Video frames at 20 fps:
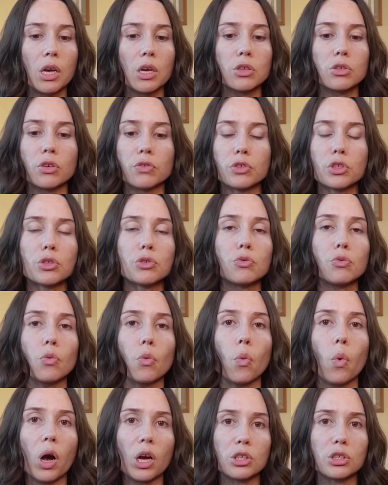So if she's
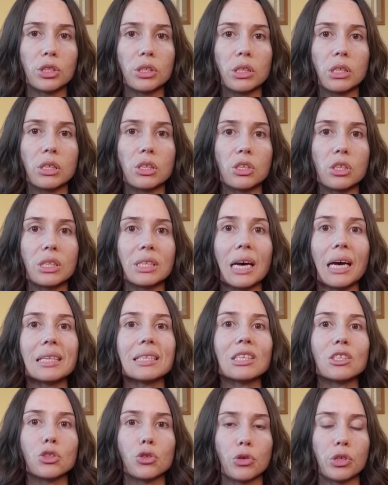washing dishes,
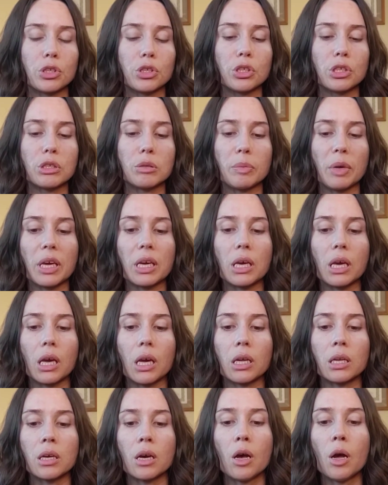that's a choice she's
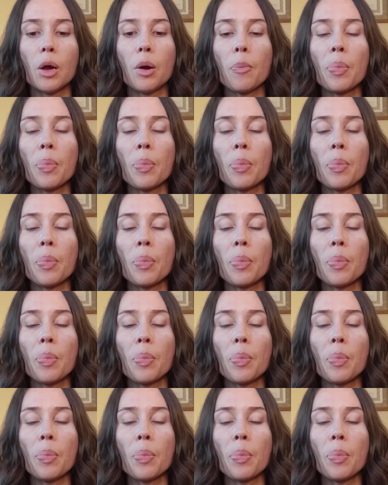making.